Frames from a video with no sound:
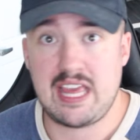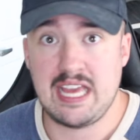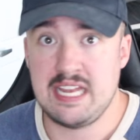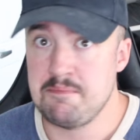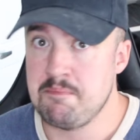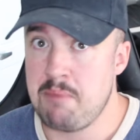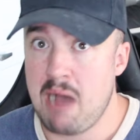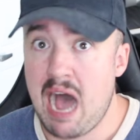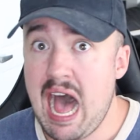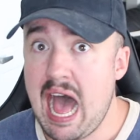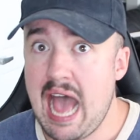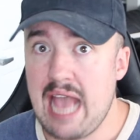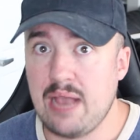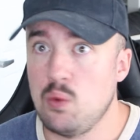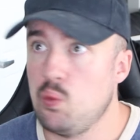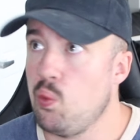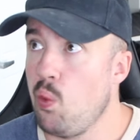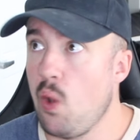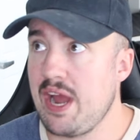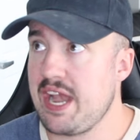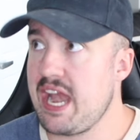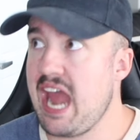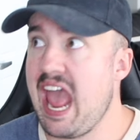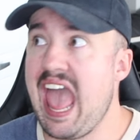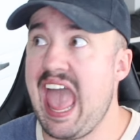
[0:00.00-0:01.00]
can buy
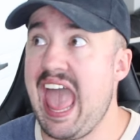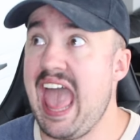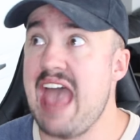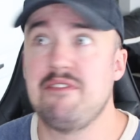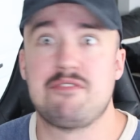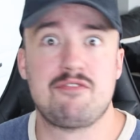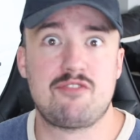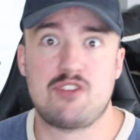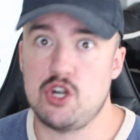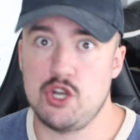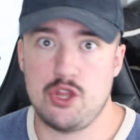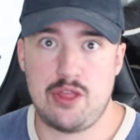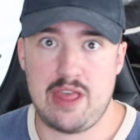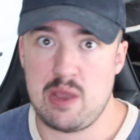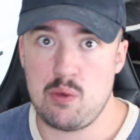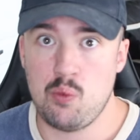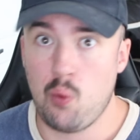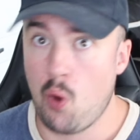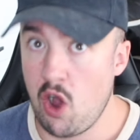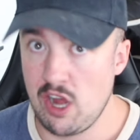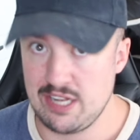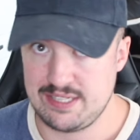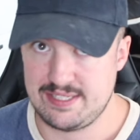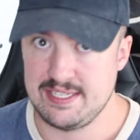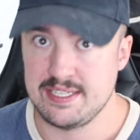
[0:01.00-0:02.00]
whatever they
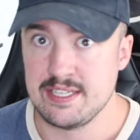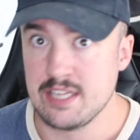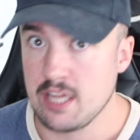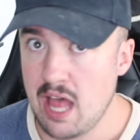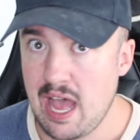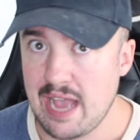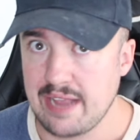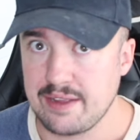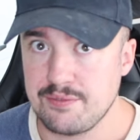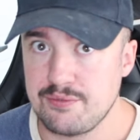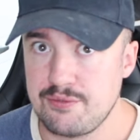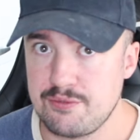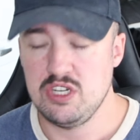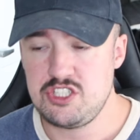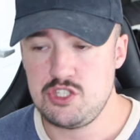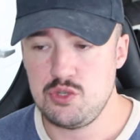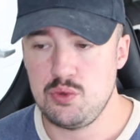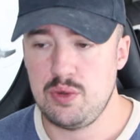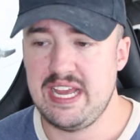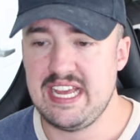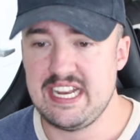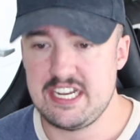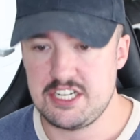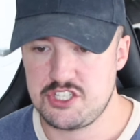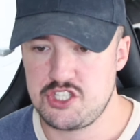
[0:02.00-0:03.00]
want in life. Once
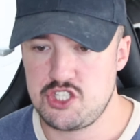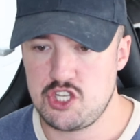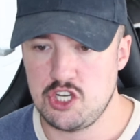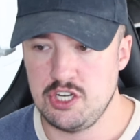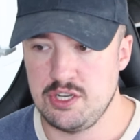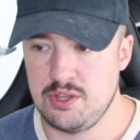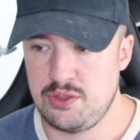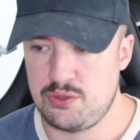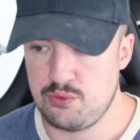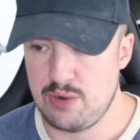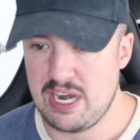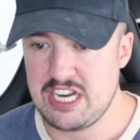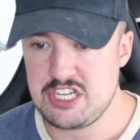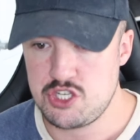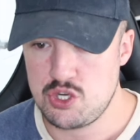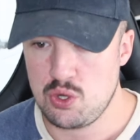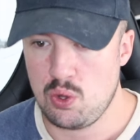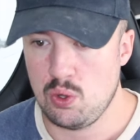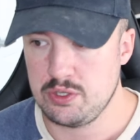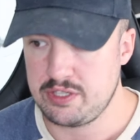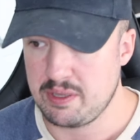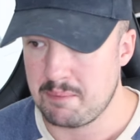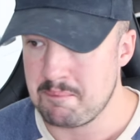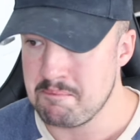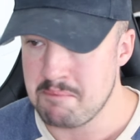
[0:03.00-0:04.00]
you hit a certain
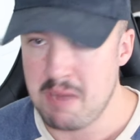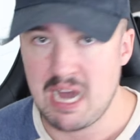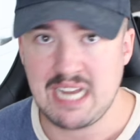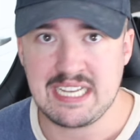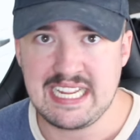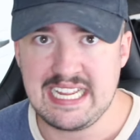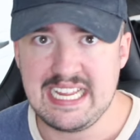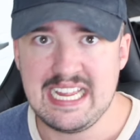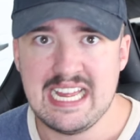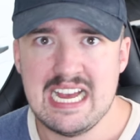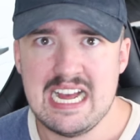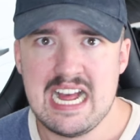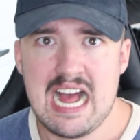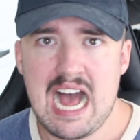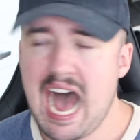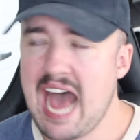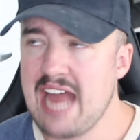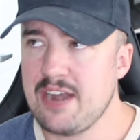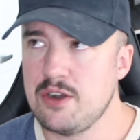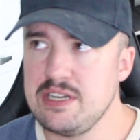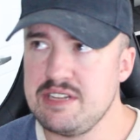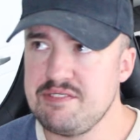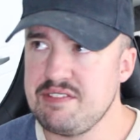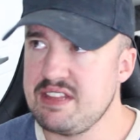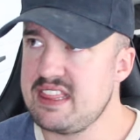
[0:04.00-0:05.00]
threshold of money,
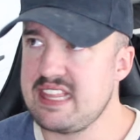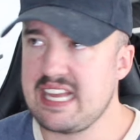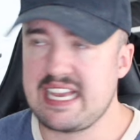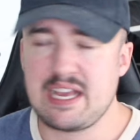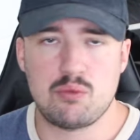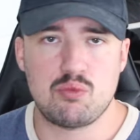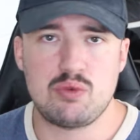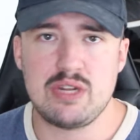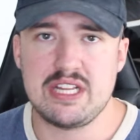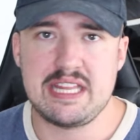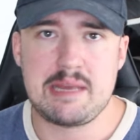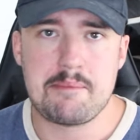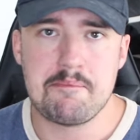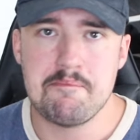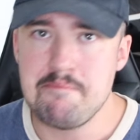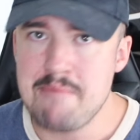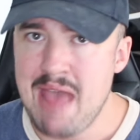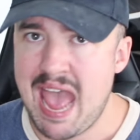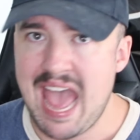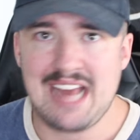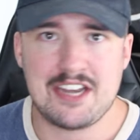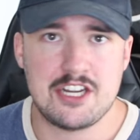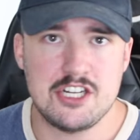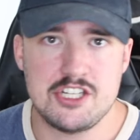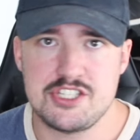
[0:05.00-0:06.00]
I don't even think it really
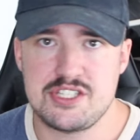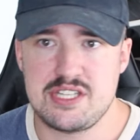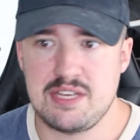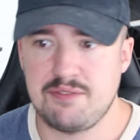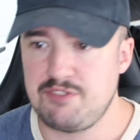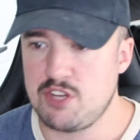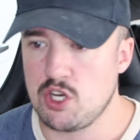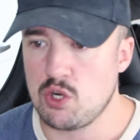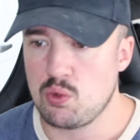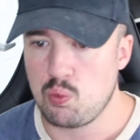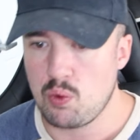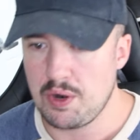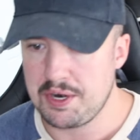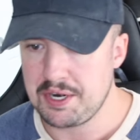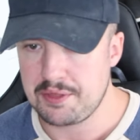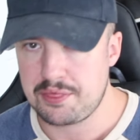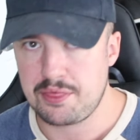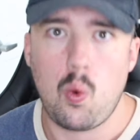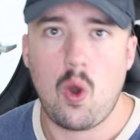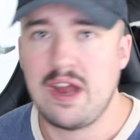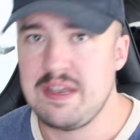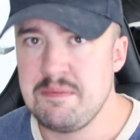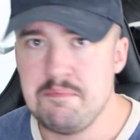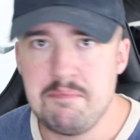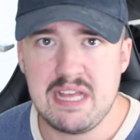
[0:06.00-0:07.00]
matters if you're
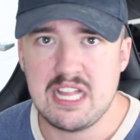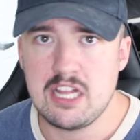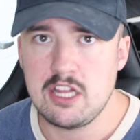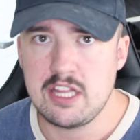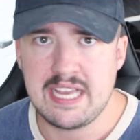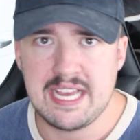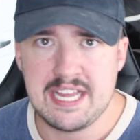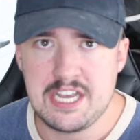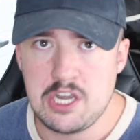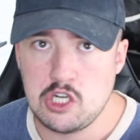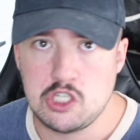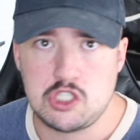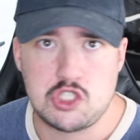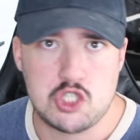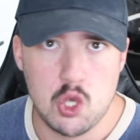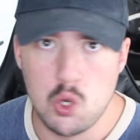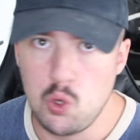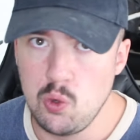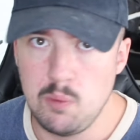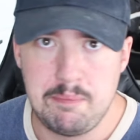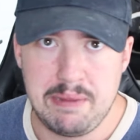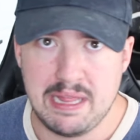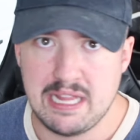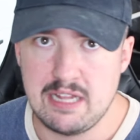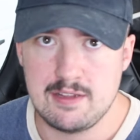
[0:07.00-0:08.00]
worth $1 billion or
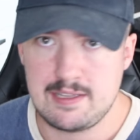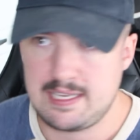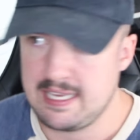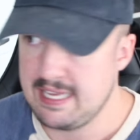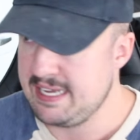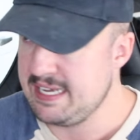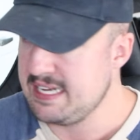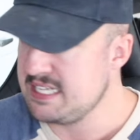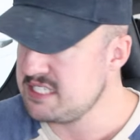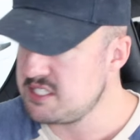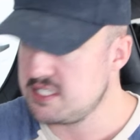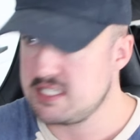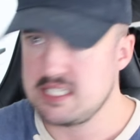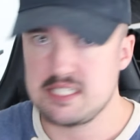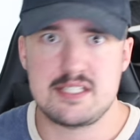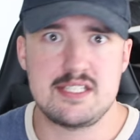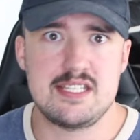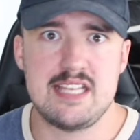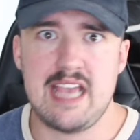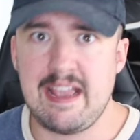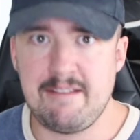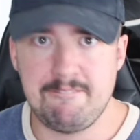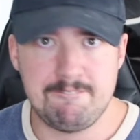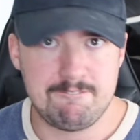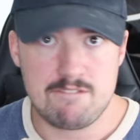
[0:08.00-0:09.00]
$2 billion. It's the
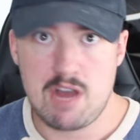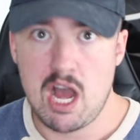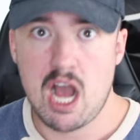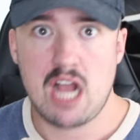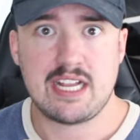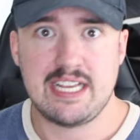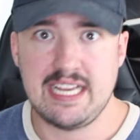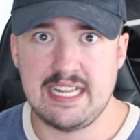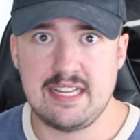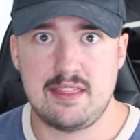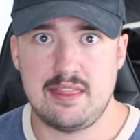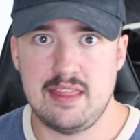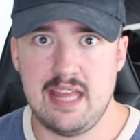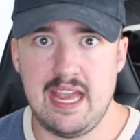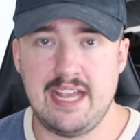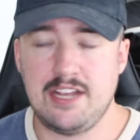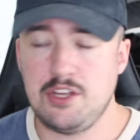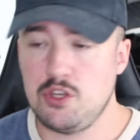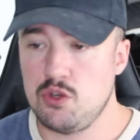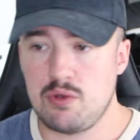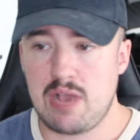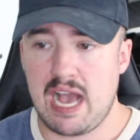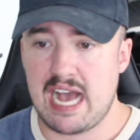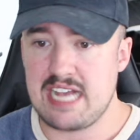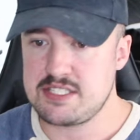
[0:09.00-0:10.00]
same fucking
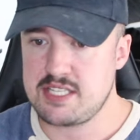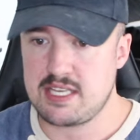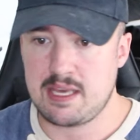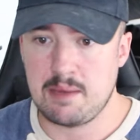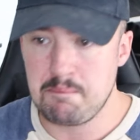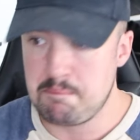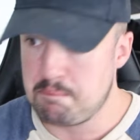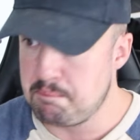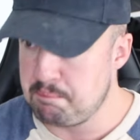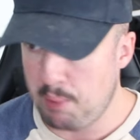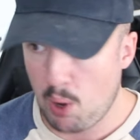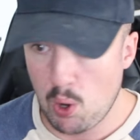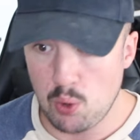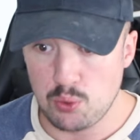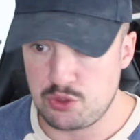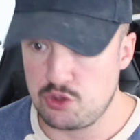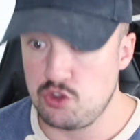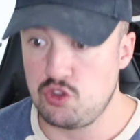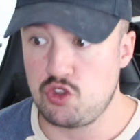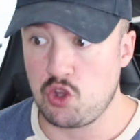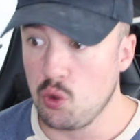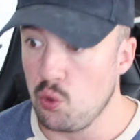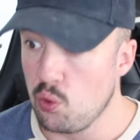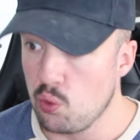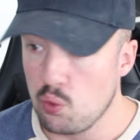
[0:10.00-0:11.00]
thing. You guys can
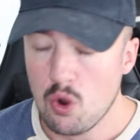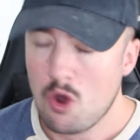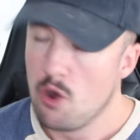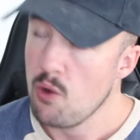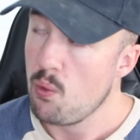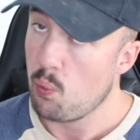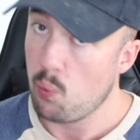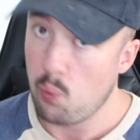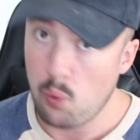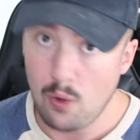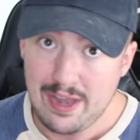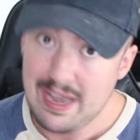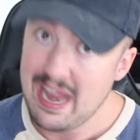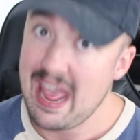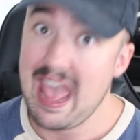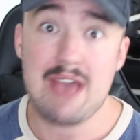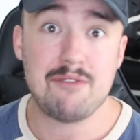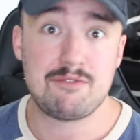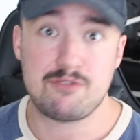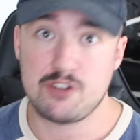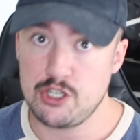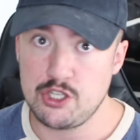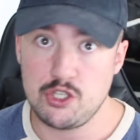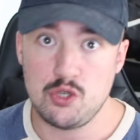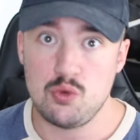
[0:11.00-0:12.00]
both do
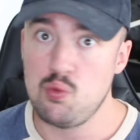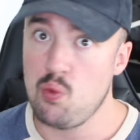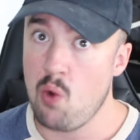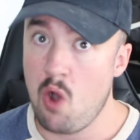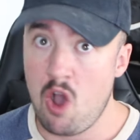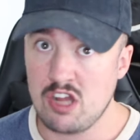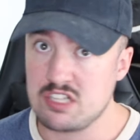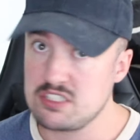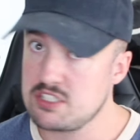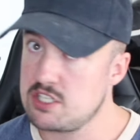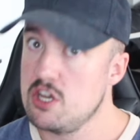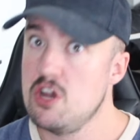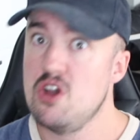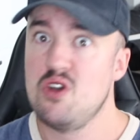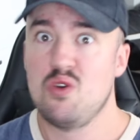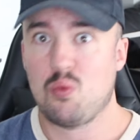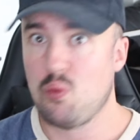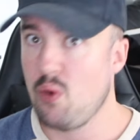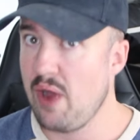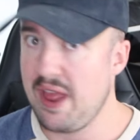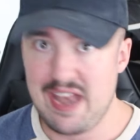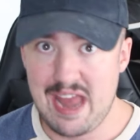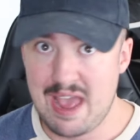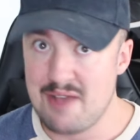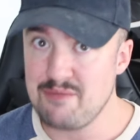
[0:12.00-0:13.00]
whatever you want,
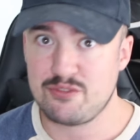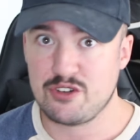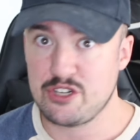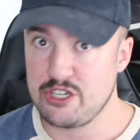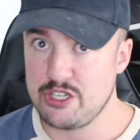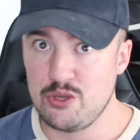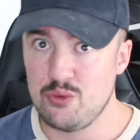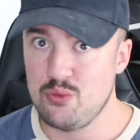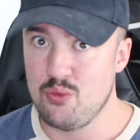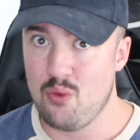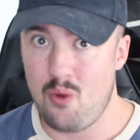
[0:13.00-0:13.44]
whenever you